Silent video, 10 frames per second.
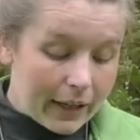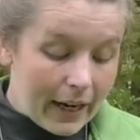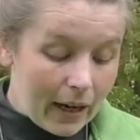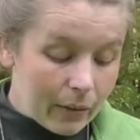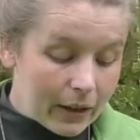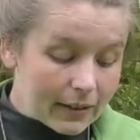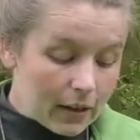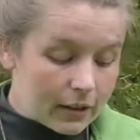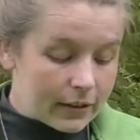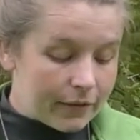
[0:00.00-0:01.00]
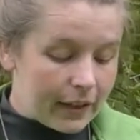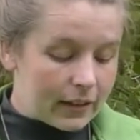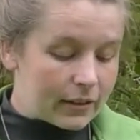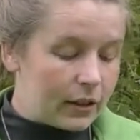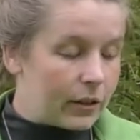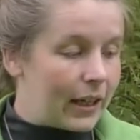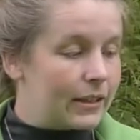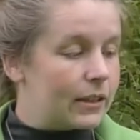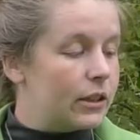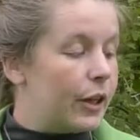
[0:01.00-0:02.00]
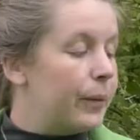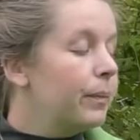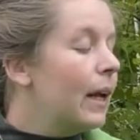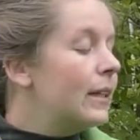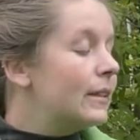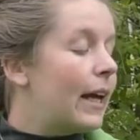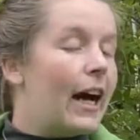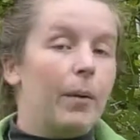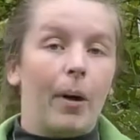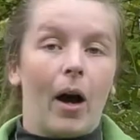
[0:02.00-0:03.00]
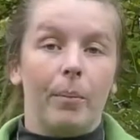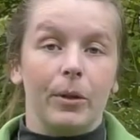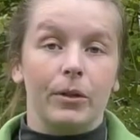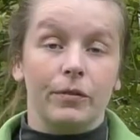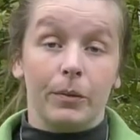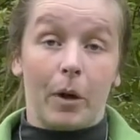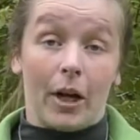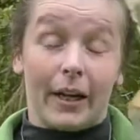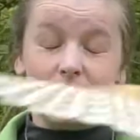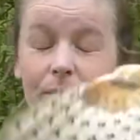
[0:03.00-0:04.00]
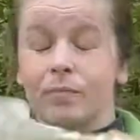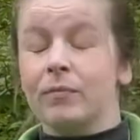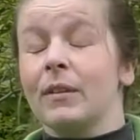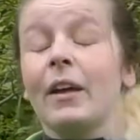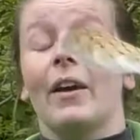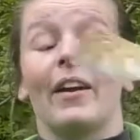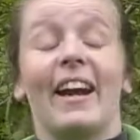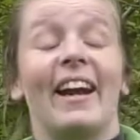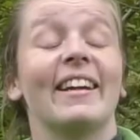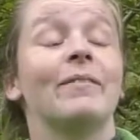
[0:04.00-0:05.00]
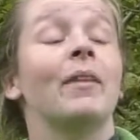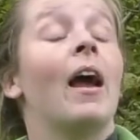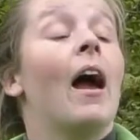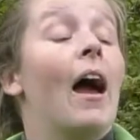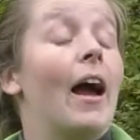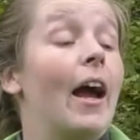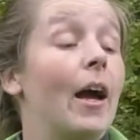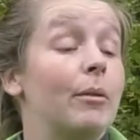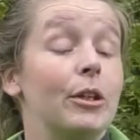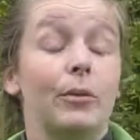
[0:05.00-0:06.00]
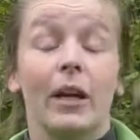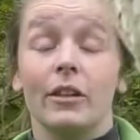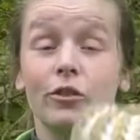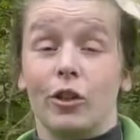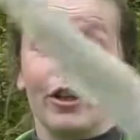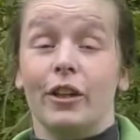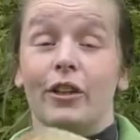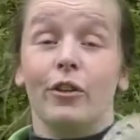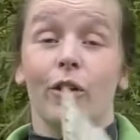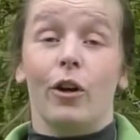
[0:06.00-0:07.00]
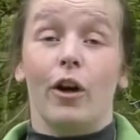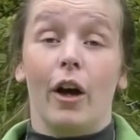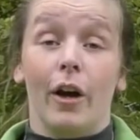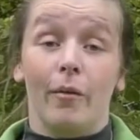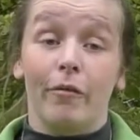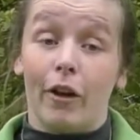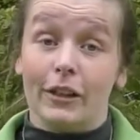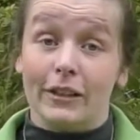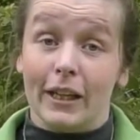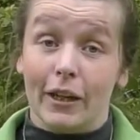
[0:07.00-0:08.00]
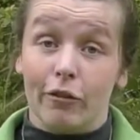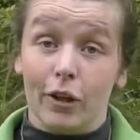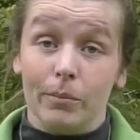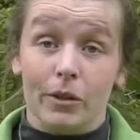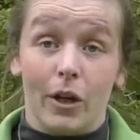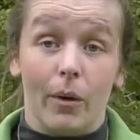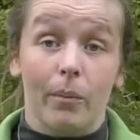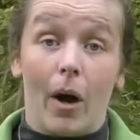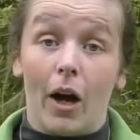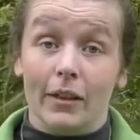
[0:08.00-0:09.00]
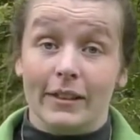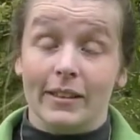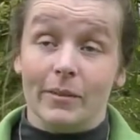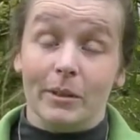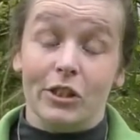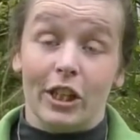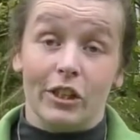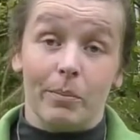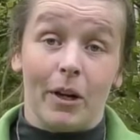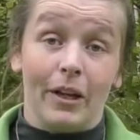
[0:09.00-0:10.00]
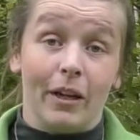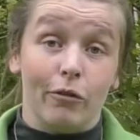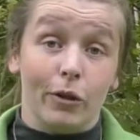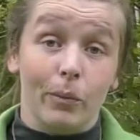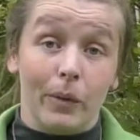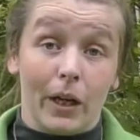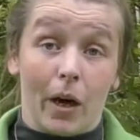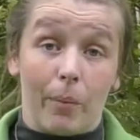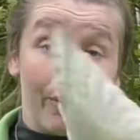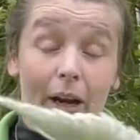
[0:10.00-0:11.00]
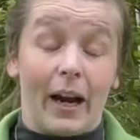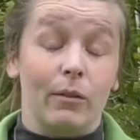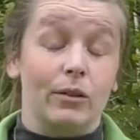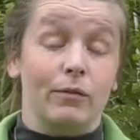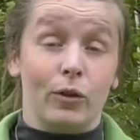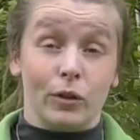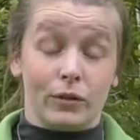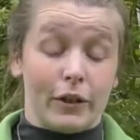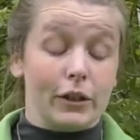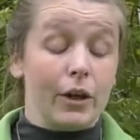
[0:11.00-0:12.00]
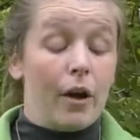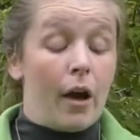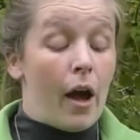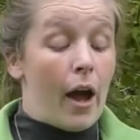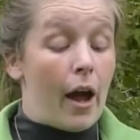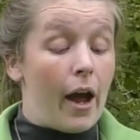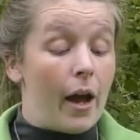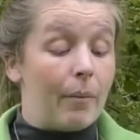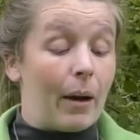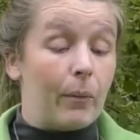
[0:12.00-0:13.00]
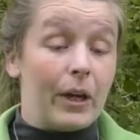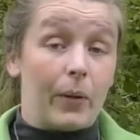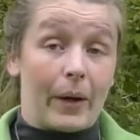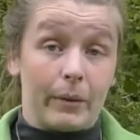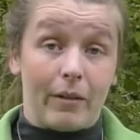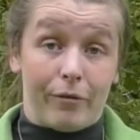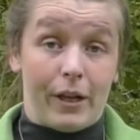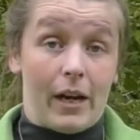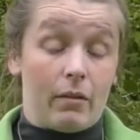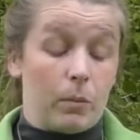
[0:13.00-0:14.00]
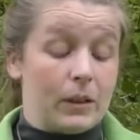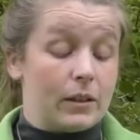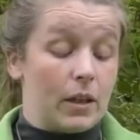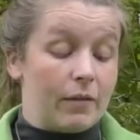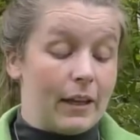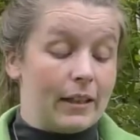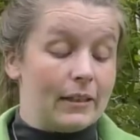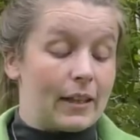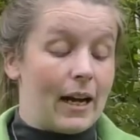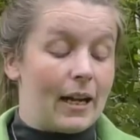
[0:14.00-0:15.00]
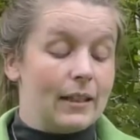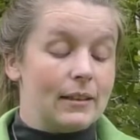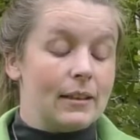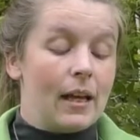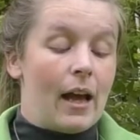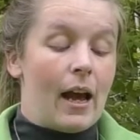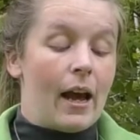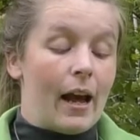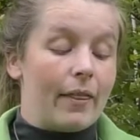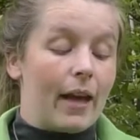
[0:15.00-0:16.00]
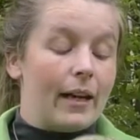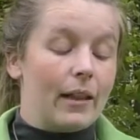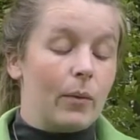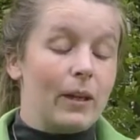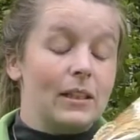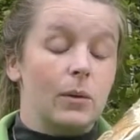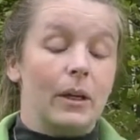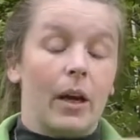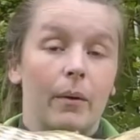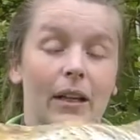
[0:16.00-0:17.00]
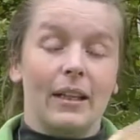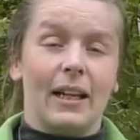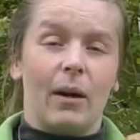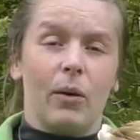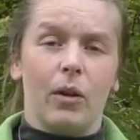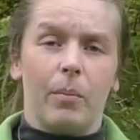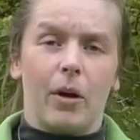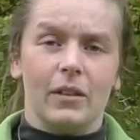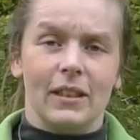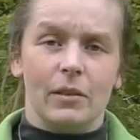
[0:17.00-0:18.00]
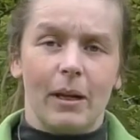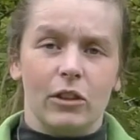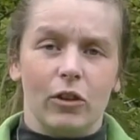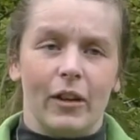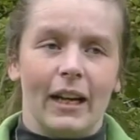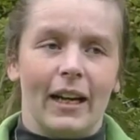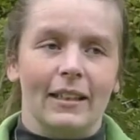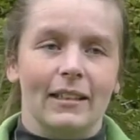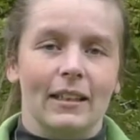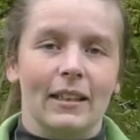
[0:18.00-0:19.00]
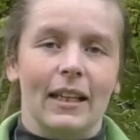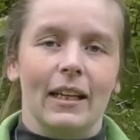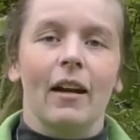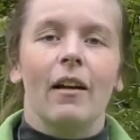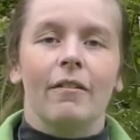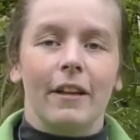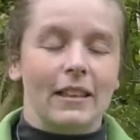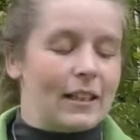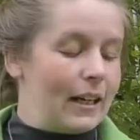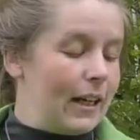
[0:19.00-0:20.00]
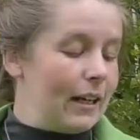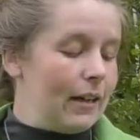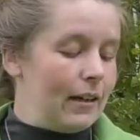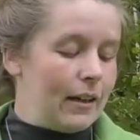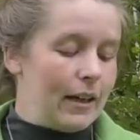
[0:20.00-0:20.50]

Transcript: Now there's lots of things that you guys can do to help our beautiful barn owl, okay? You can join your volunteer group. So ours is the Mid Cheshire Barn Owl group. We operate out of Knutsford, and we go out every year and we survey these guys. And then in the winter we go and clean out all the boxes, make sure they're nice and clean, fix any little